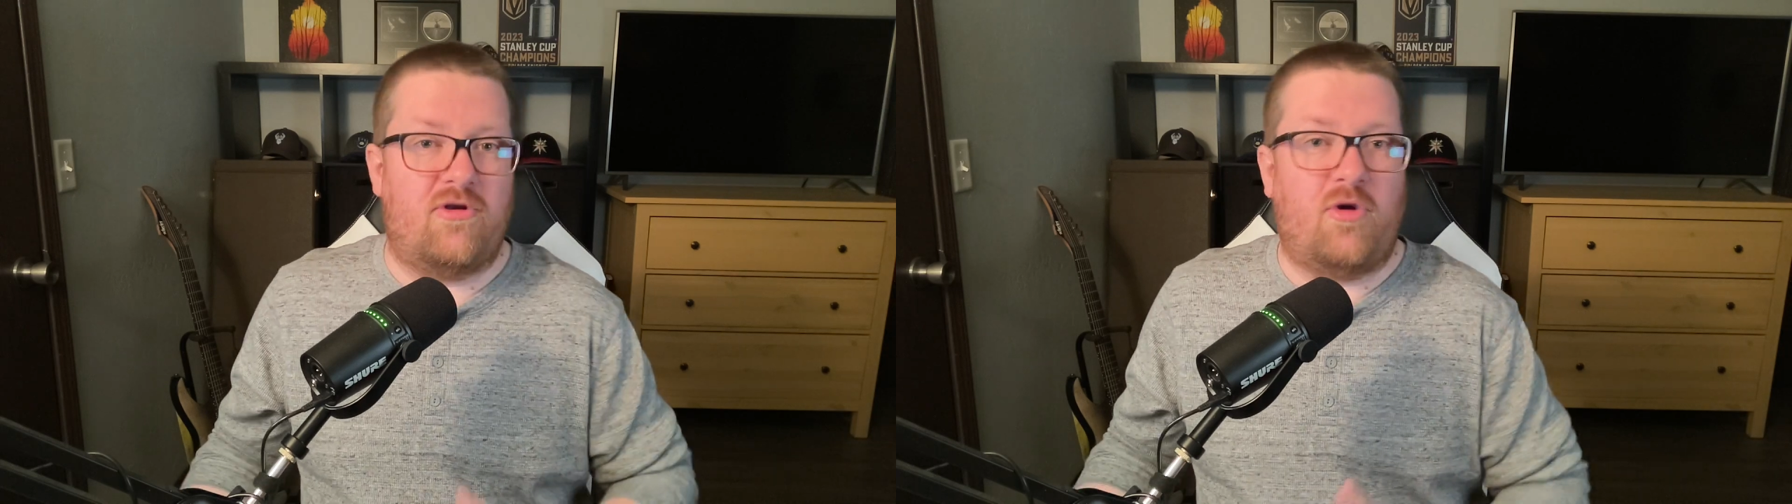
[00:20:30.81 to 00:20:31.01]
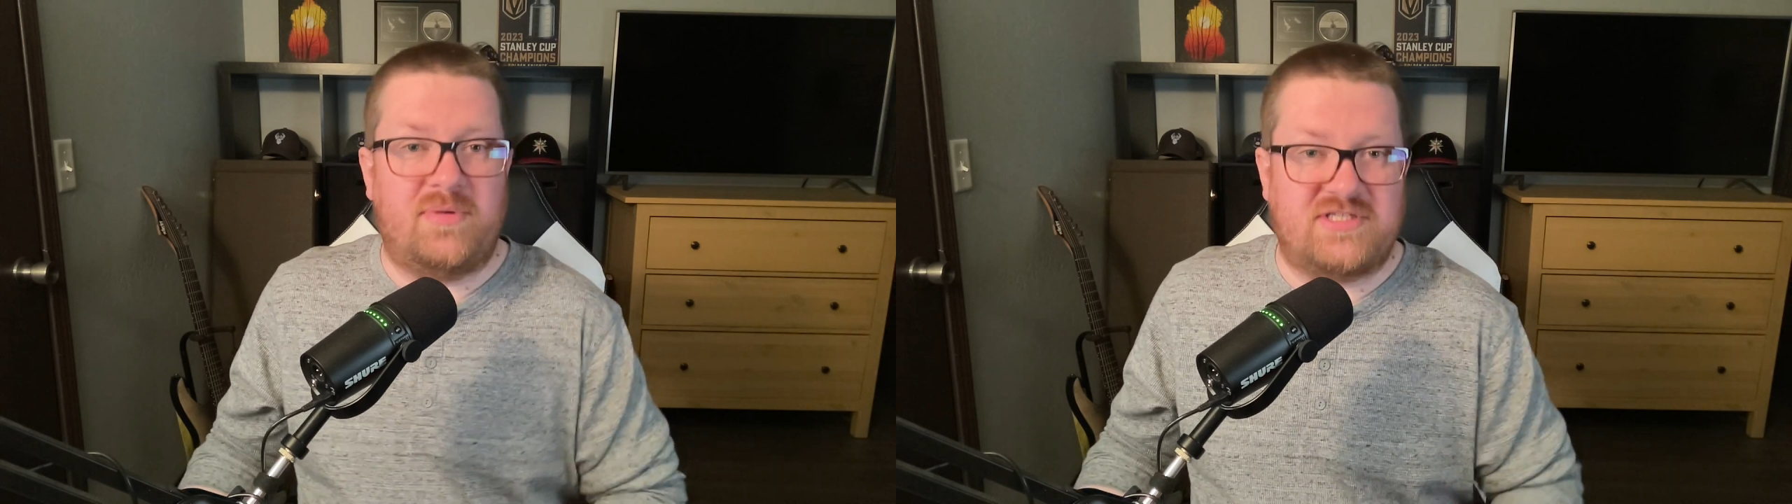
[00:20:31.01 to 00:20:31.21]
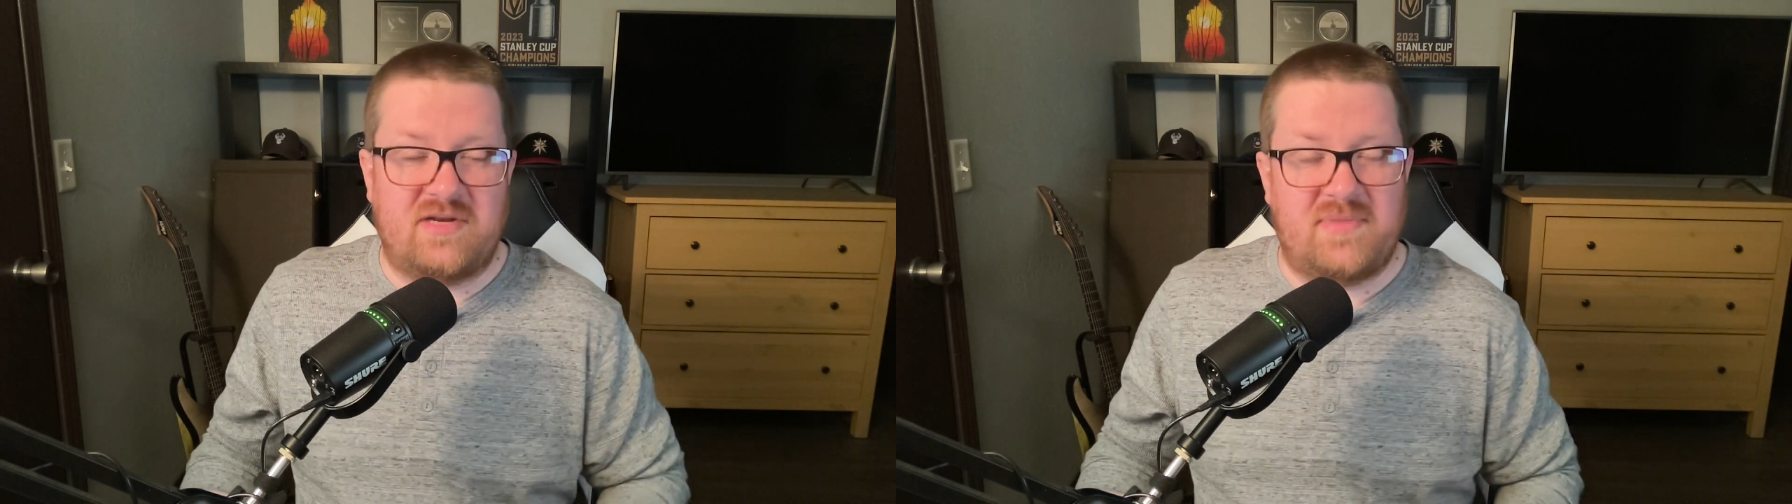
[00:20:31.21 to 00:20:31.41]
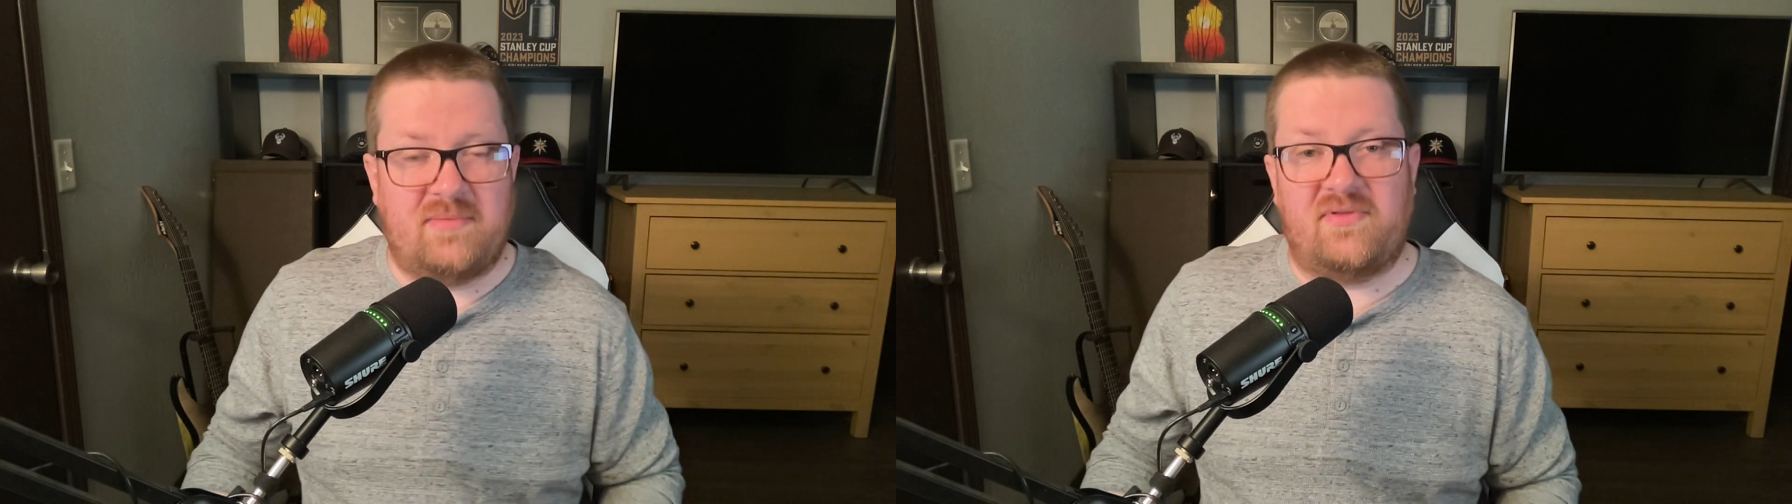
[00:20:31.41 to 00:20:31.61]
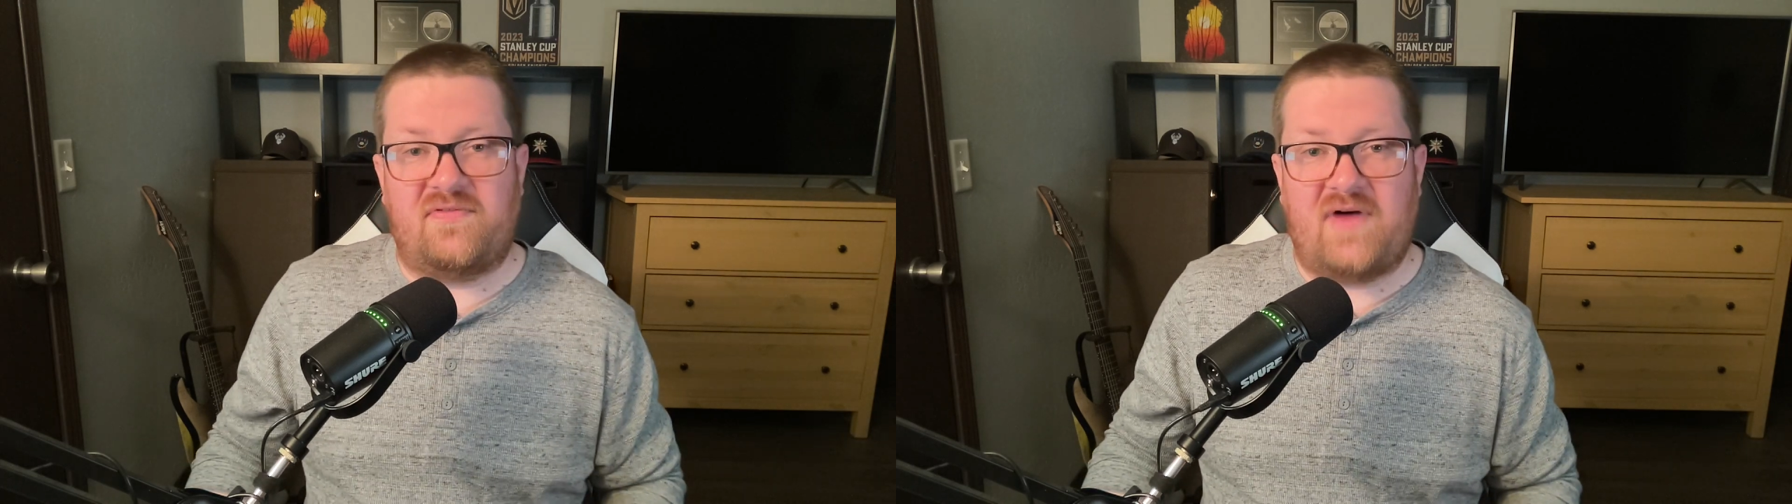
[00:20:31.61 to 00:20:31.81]
nobody's going to be
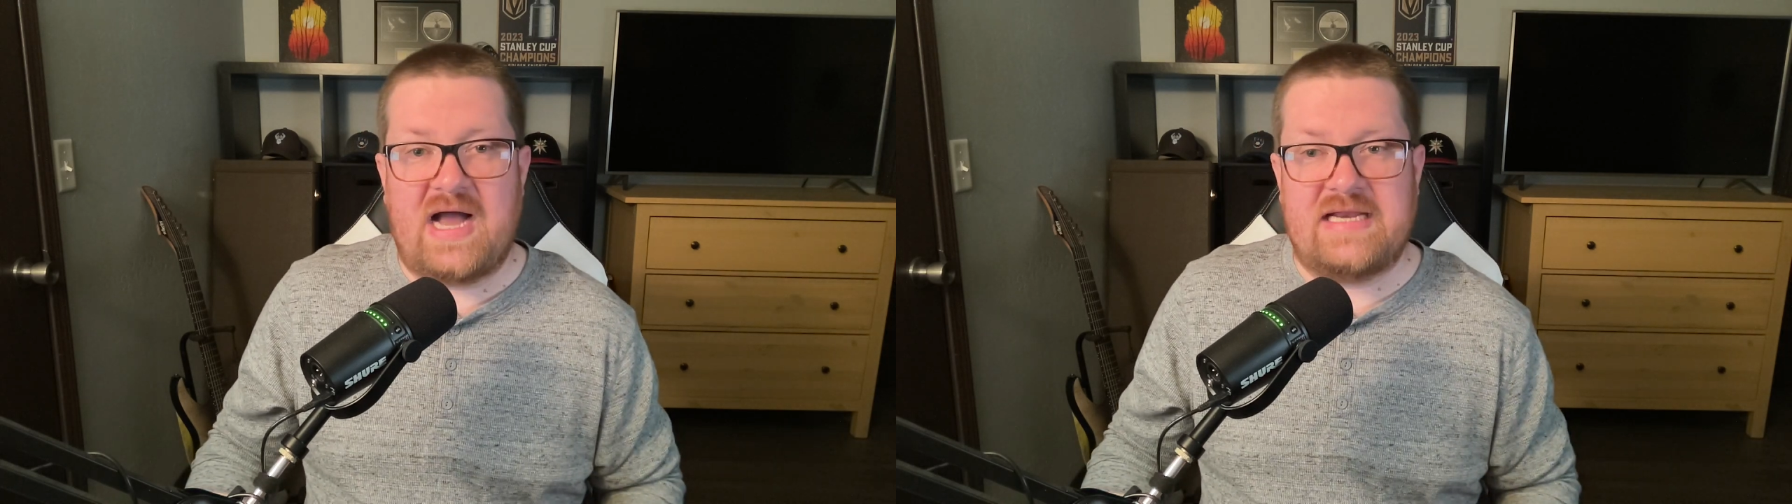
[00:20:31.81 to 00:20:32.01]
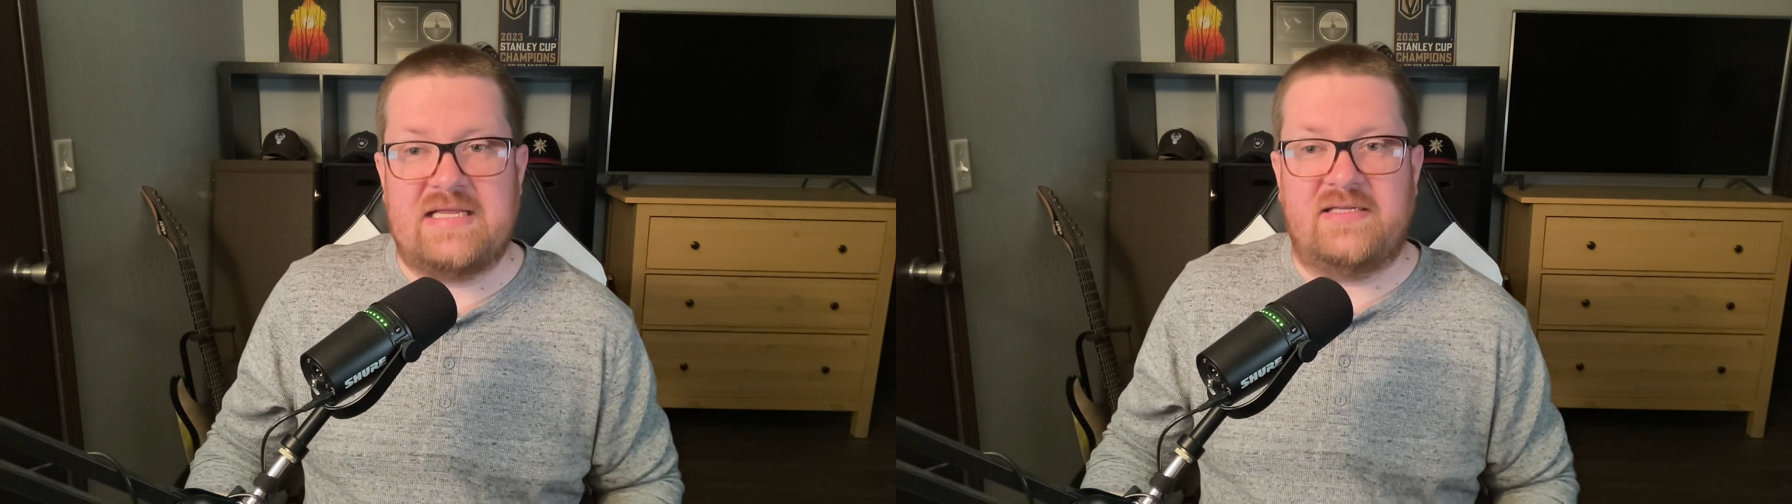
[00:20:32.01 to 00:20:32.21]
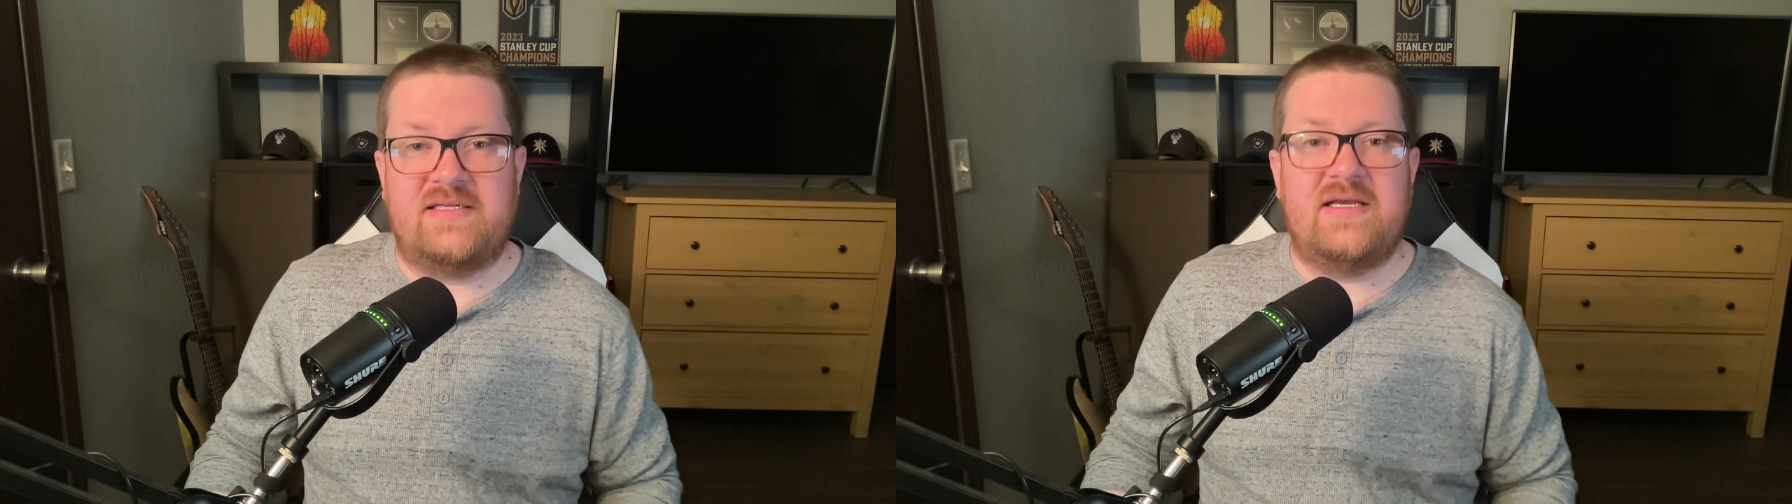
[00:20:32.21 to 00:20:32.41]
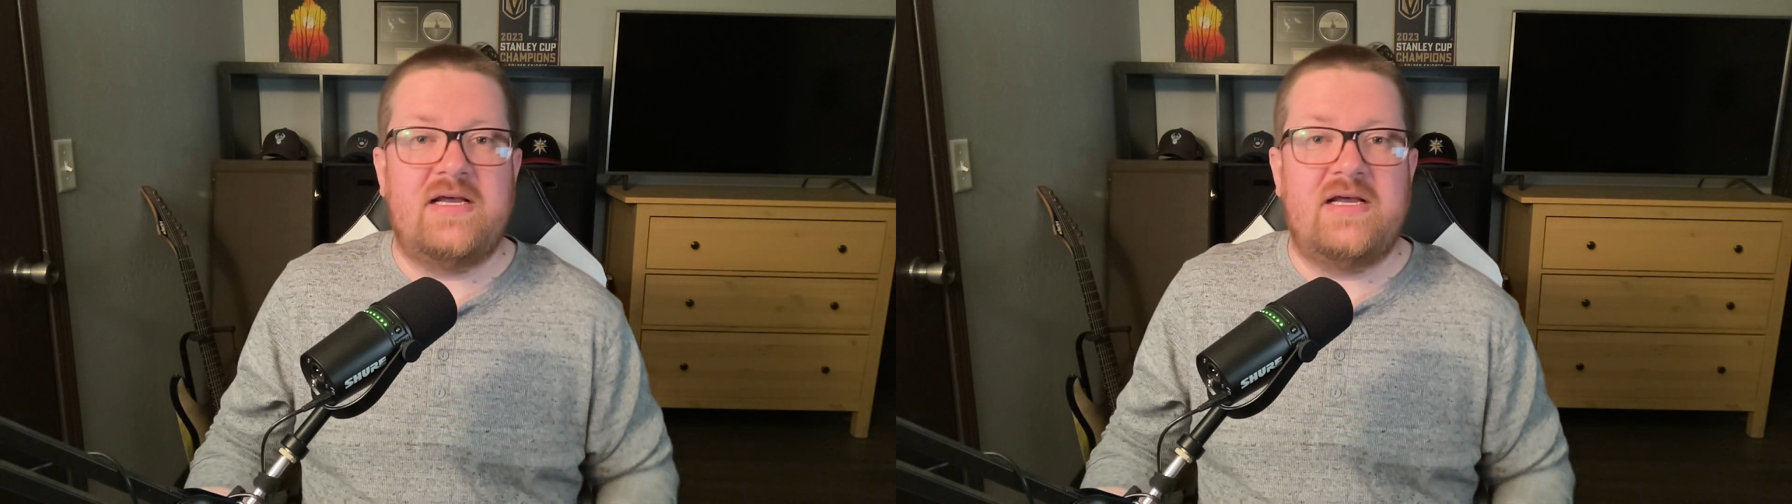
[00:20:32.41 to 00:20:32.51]
able to find it?